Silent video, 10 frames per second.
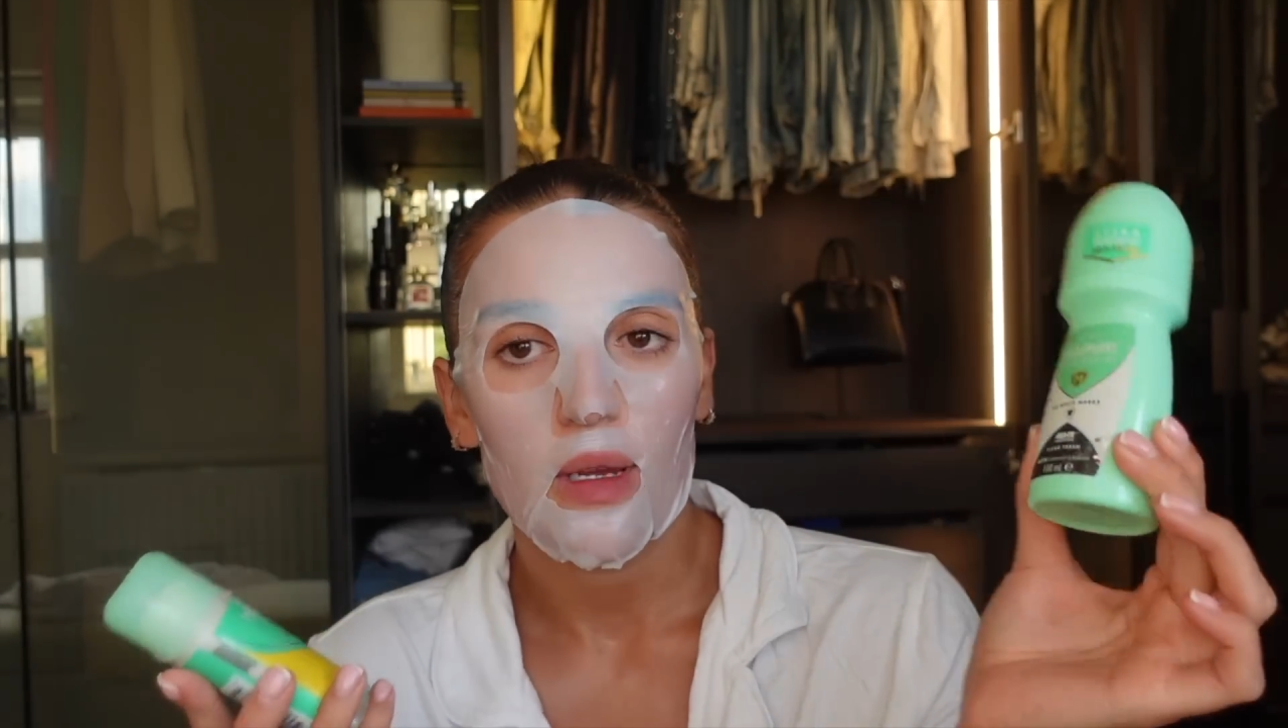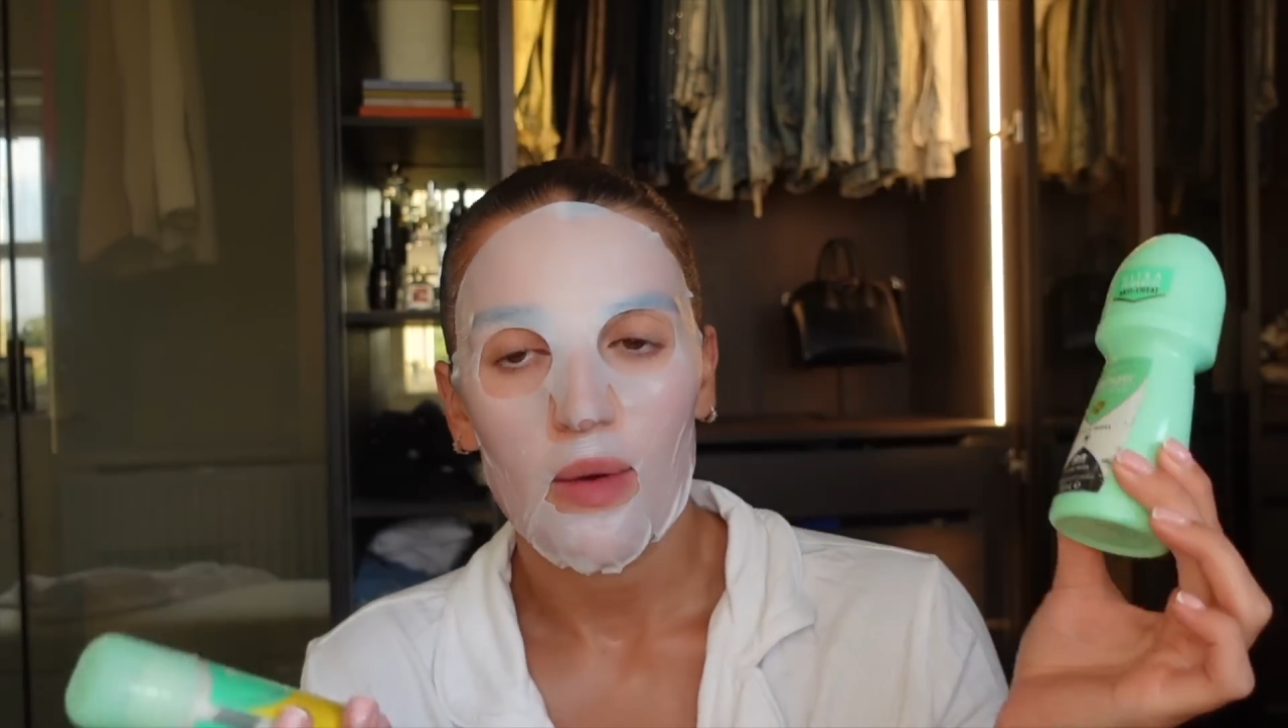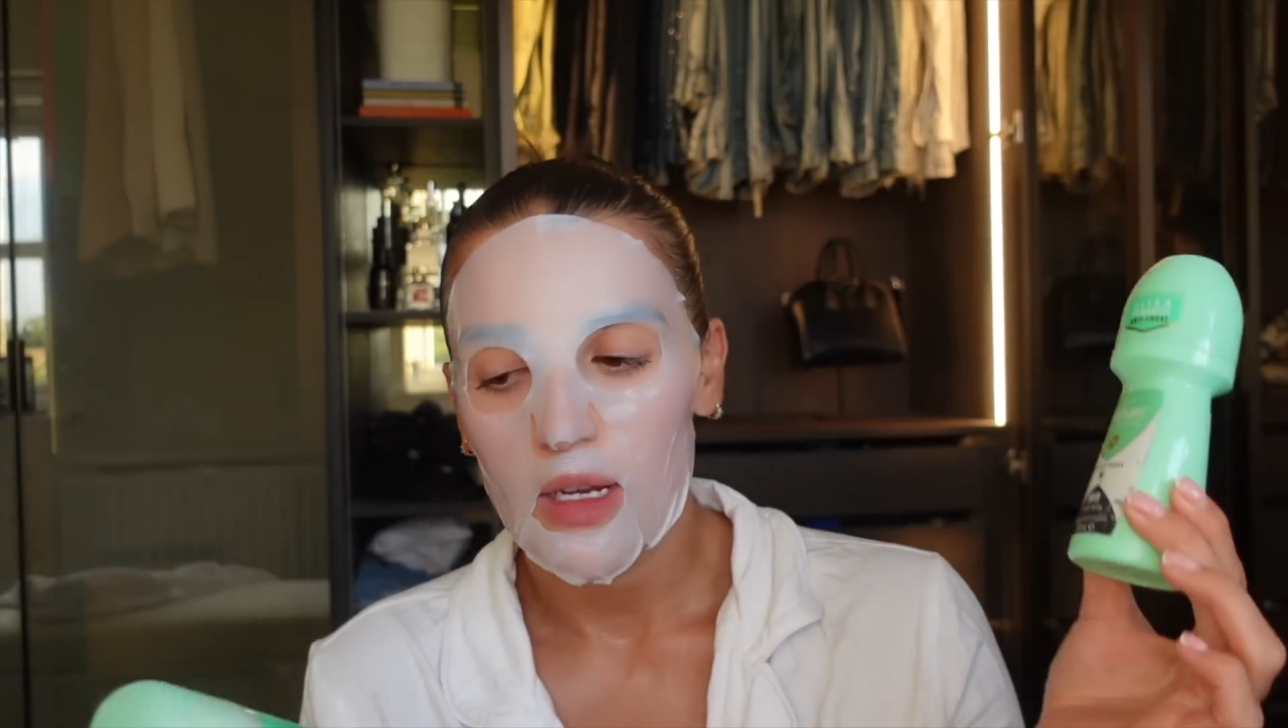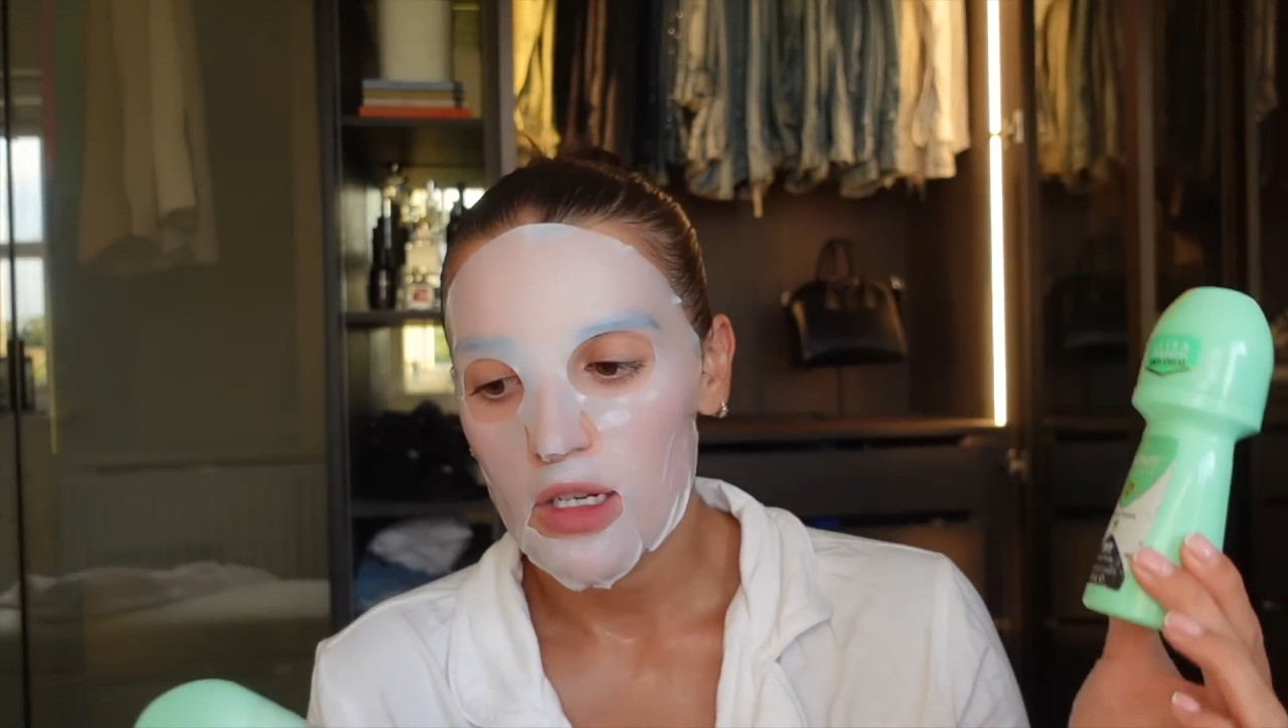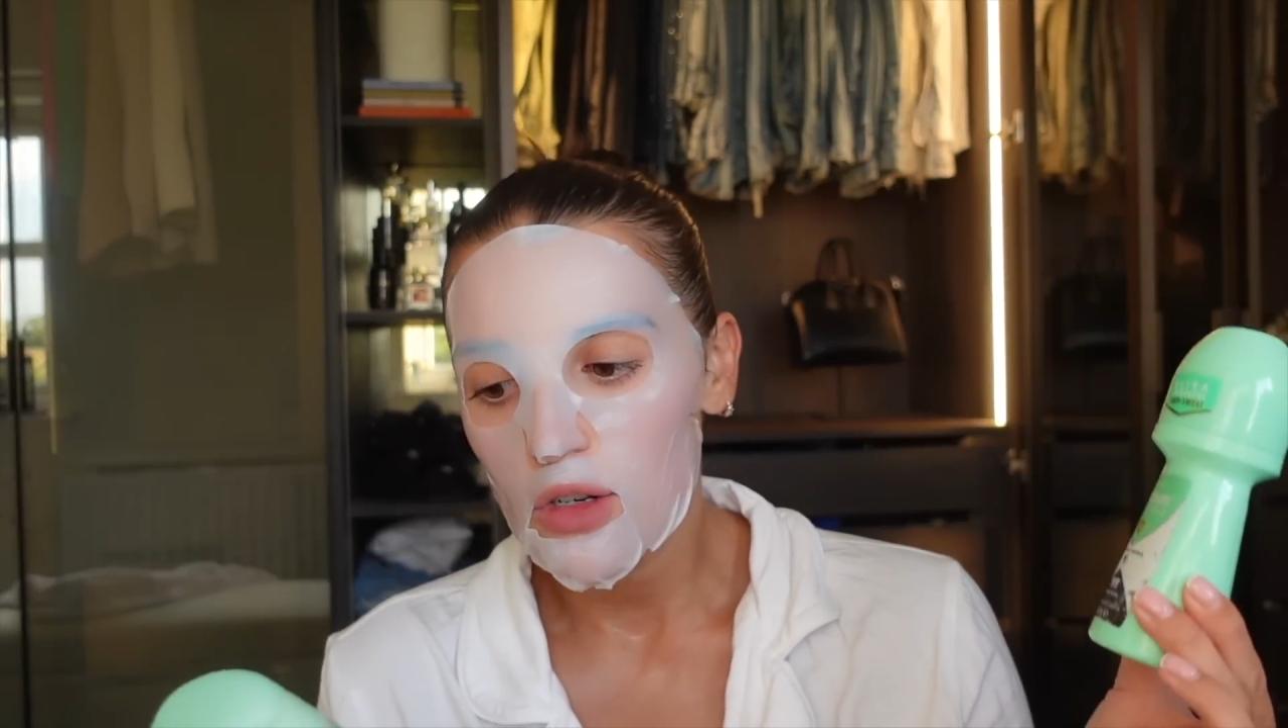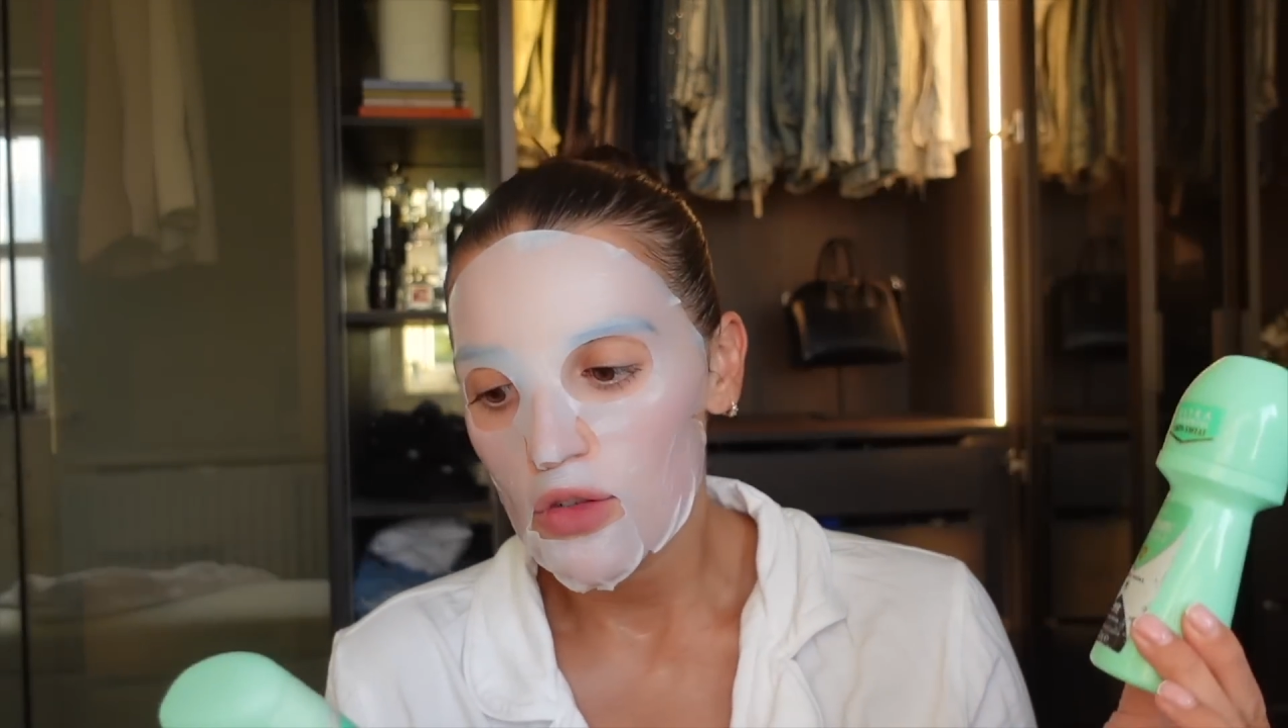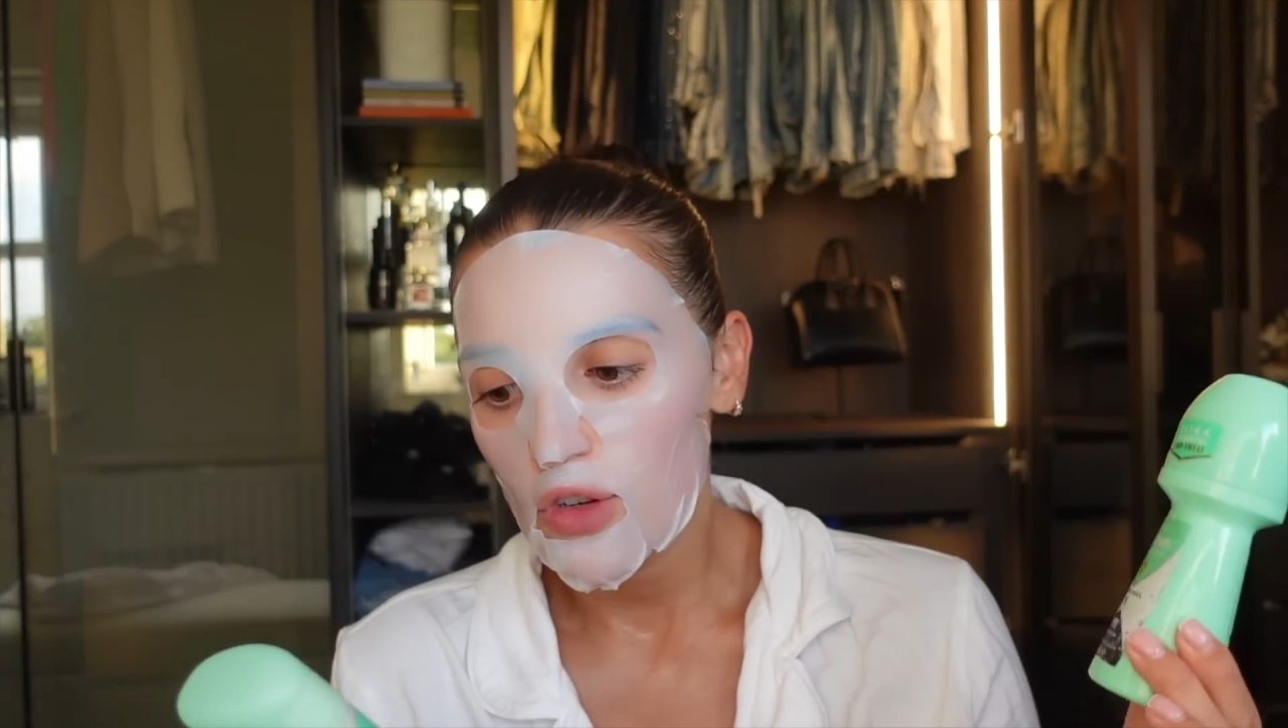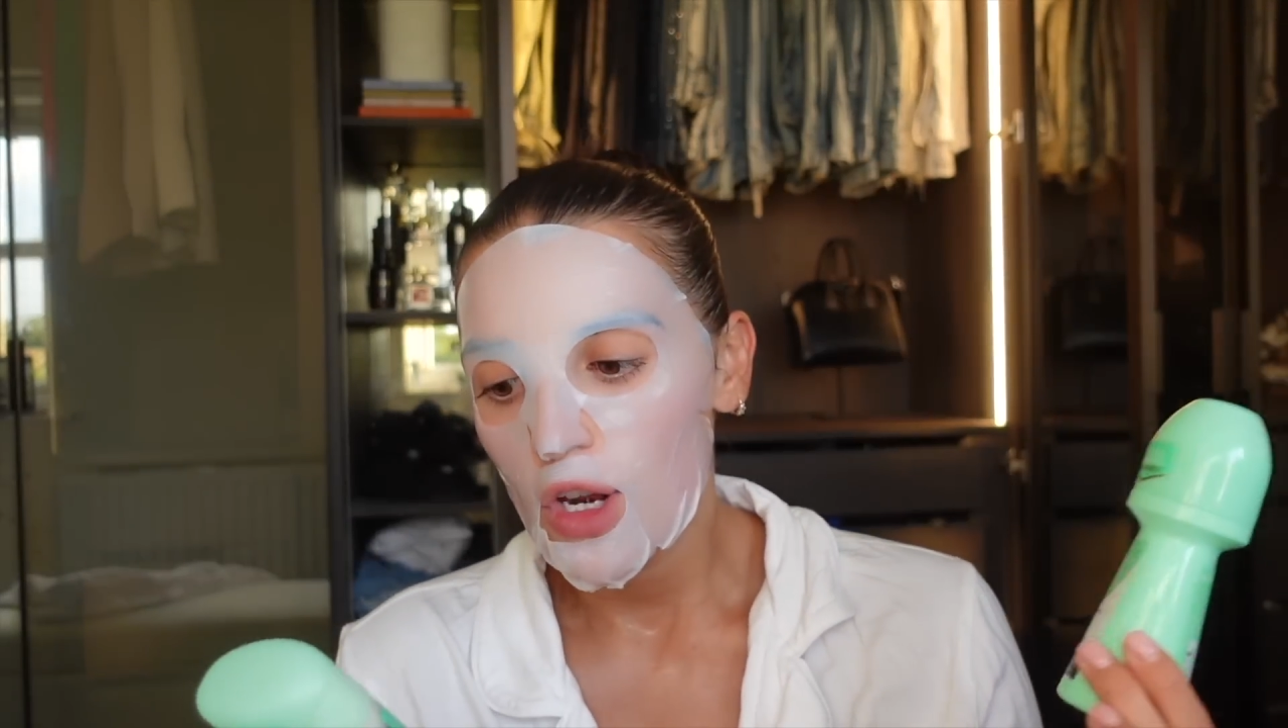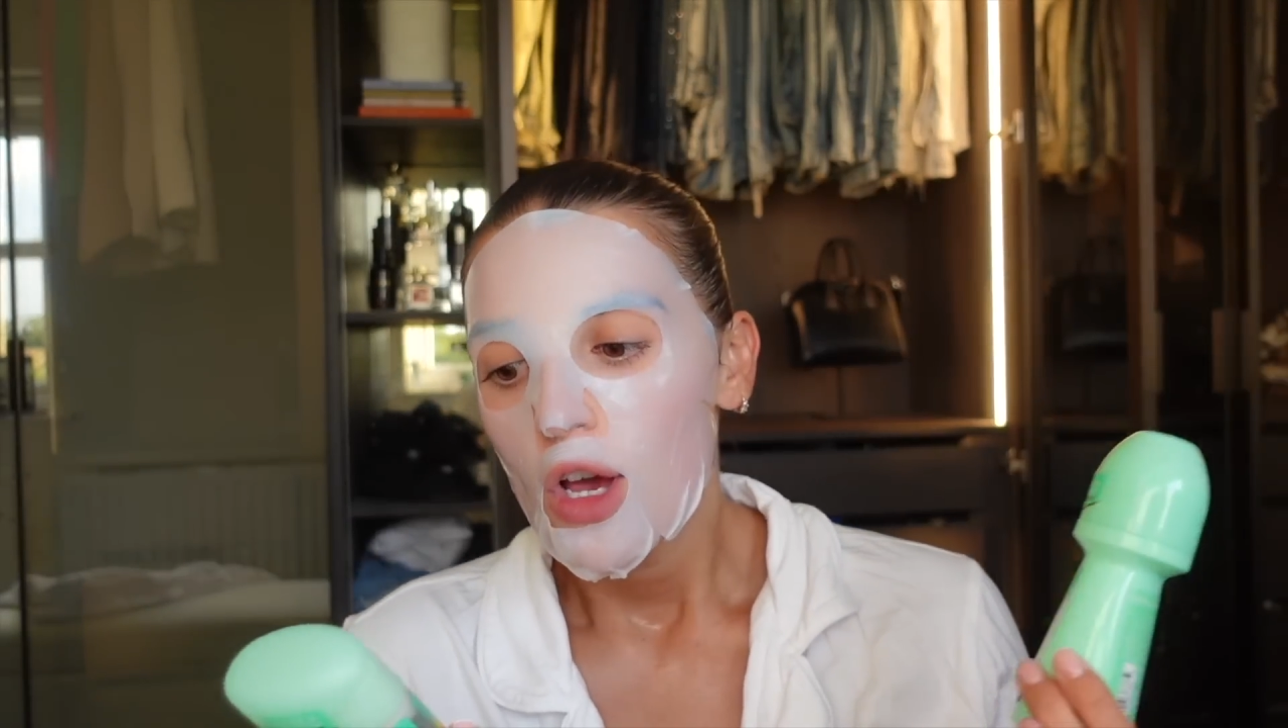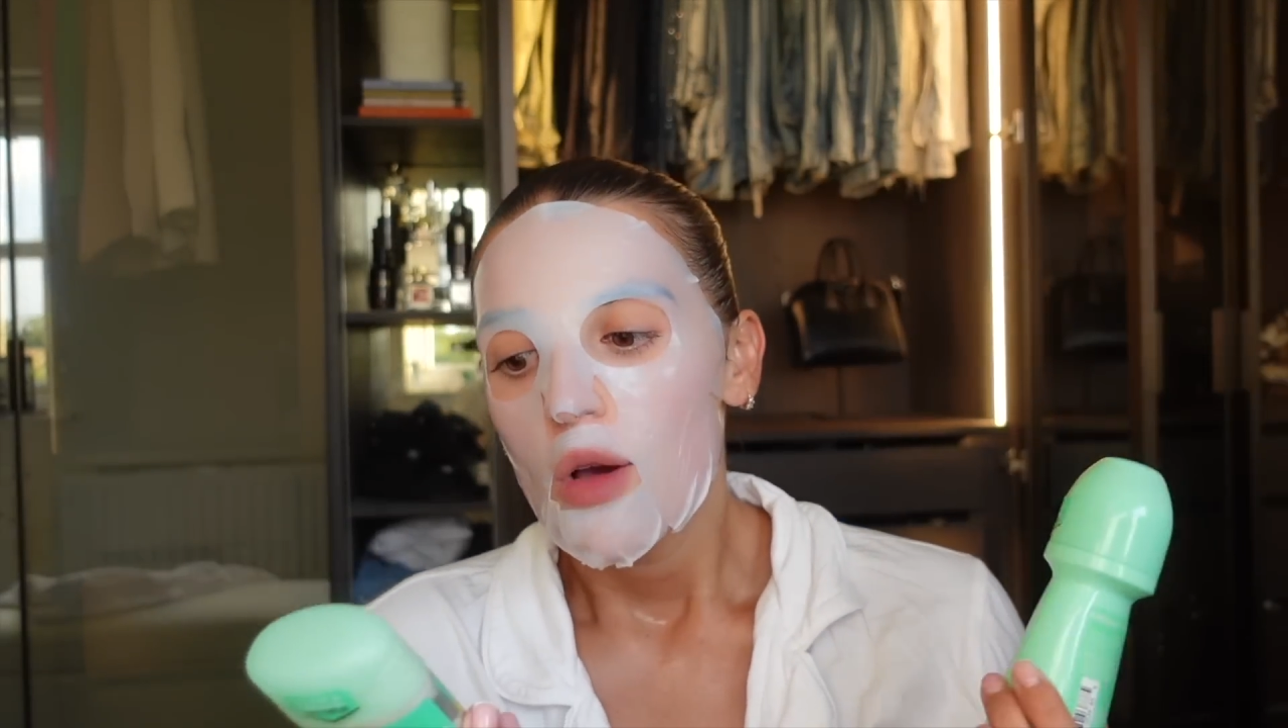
your are deodorant.